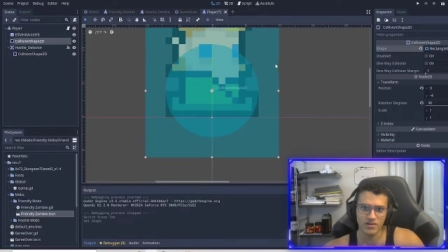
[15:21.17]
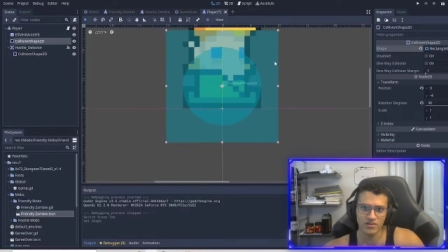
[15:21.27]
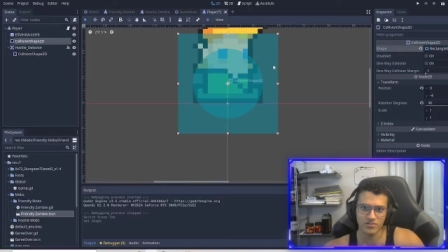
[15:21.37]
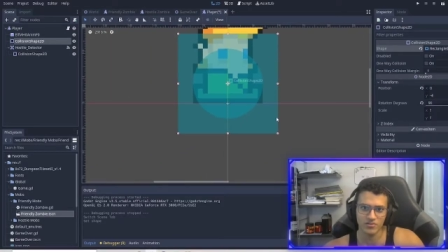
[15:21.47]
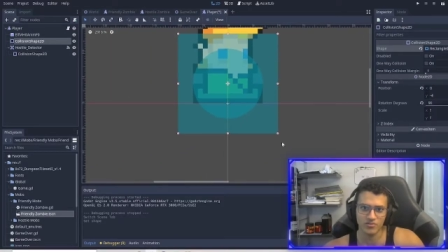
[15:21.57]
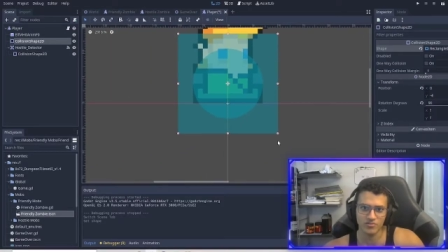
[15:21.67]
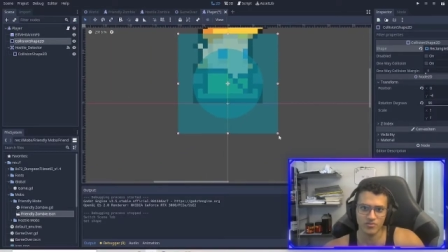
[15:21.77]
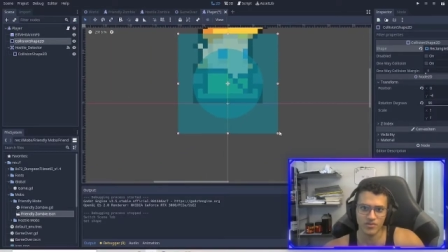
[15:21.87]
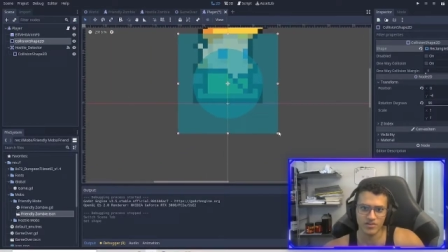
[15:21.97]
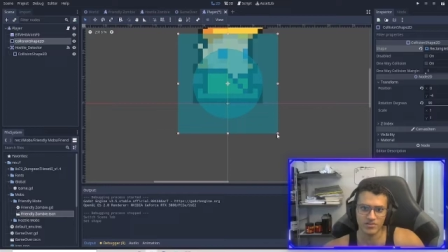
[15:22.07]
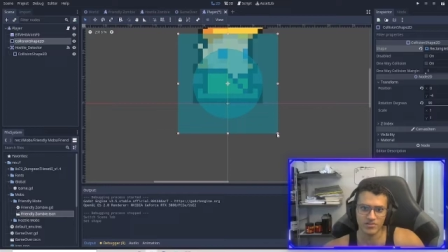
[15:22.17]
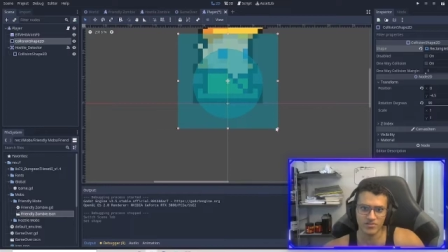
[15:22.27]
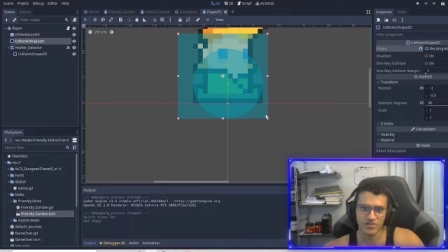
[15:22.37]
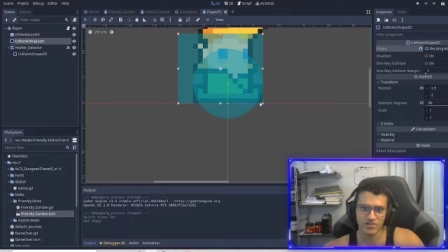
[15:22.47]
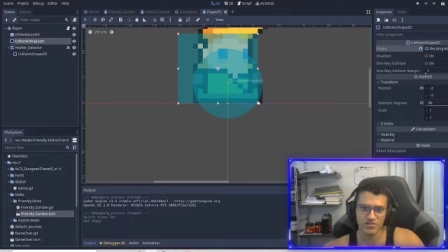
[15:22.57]
And I'm going to make it
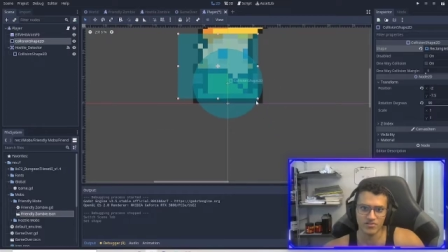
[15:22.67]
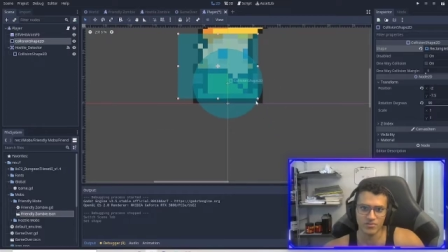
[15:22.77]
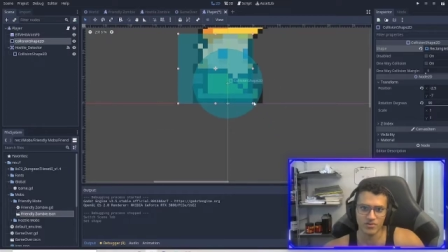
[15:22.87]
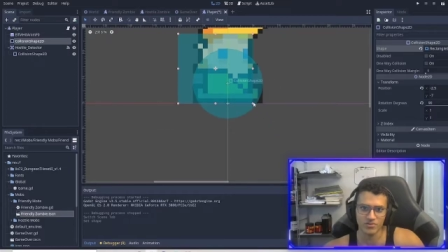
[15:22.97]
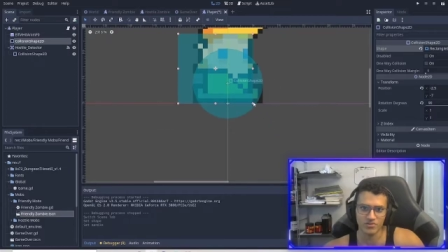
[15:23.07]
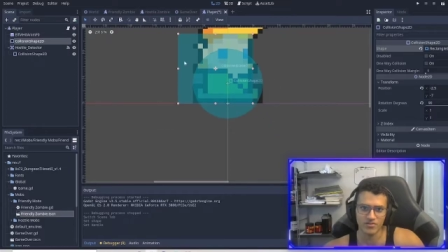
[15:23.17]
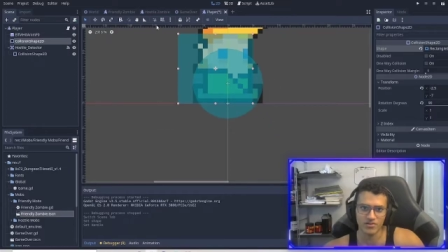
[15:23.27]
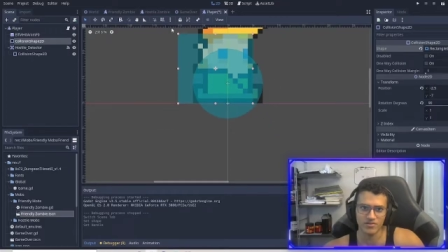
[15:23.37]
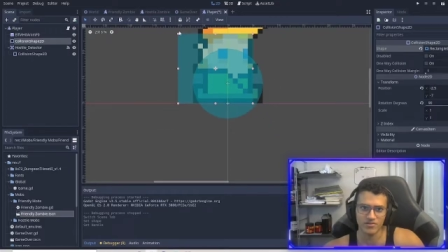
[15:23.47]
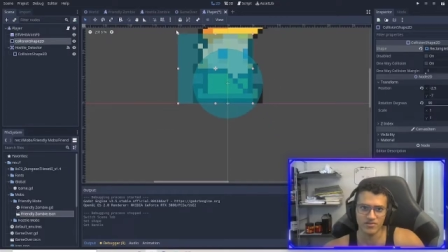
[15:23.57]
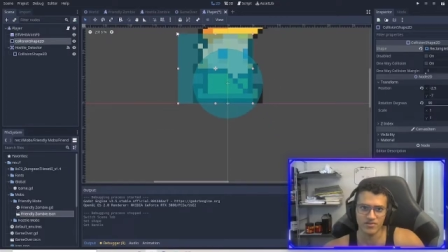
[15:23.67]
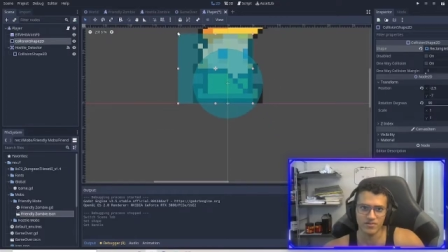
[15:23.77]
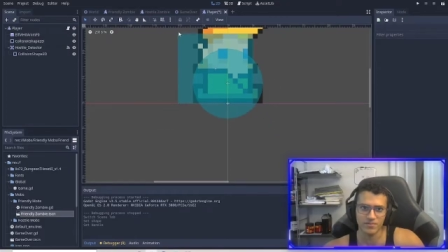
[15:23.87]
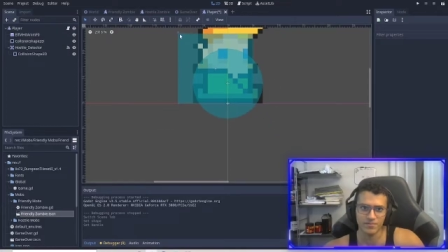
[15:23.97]
slightly smaller, obviously. I'm